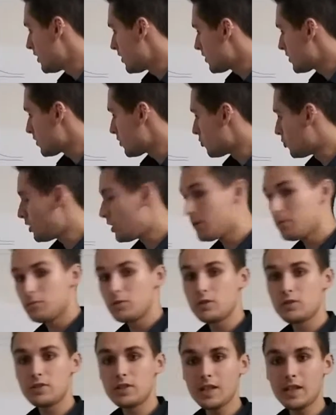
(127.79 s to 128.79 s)
So what
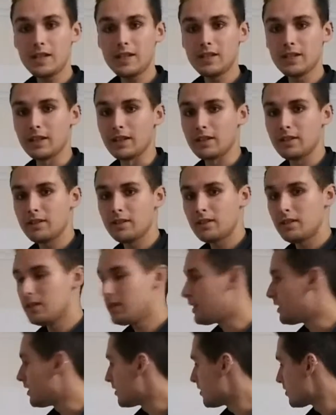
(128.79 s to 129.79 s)
I'm taking
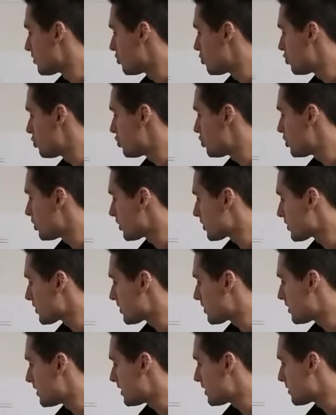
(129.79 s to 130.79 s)
is
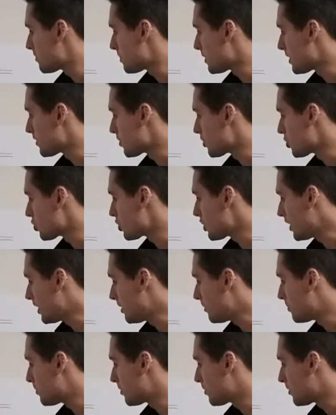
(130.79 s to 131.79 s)
just this part of the
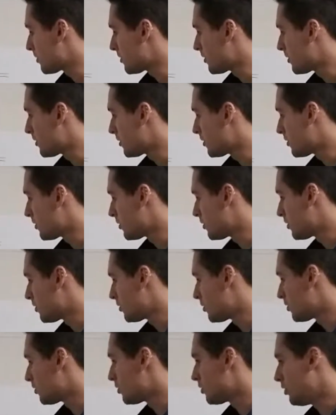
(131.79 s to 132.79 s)
shape
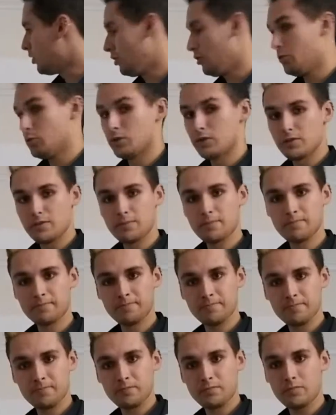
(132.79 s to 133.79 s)
onwards,
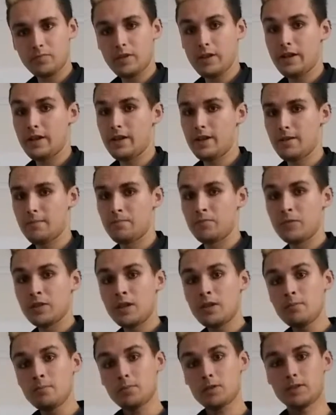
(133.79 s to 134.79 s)

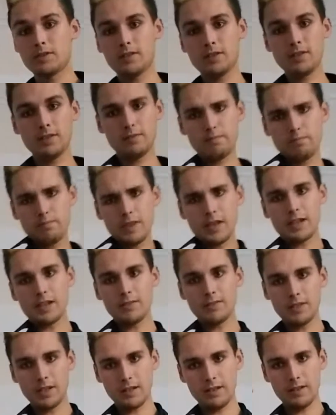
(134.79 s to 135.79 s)
because that
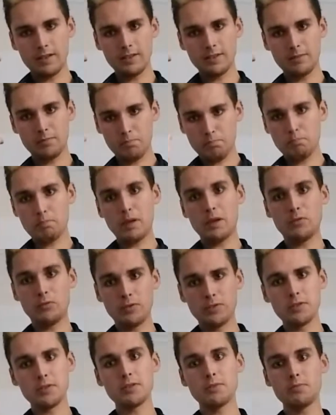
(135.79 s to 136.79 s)
gives it a nice
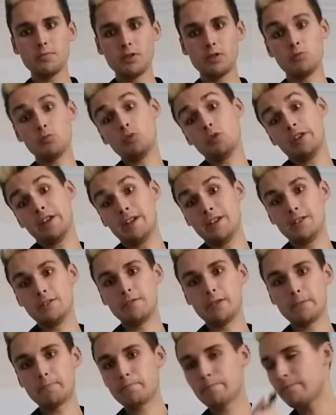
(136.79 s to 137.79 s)
bound on one end
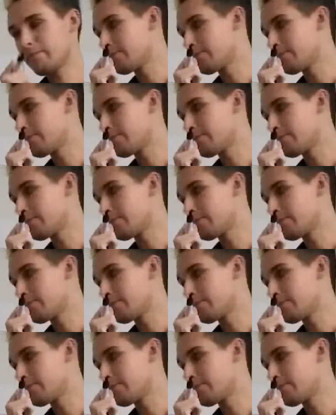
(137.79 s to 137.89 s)
of it.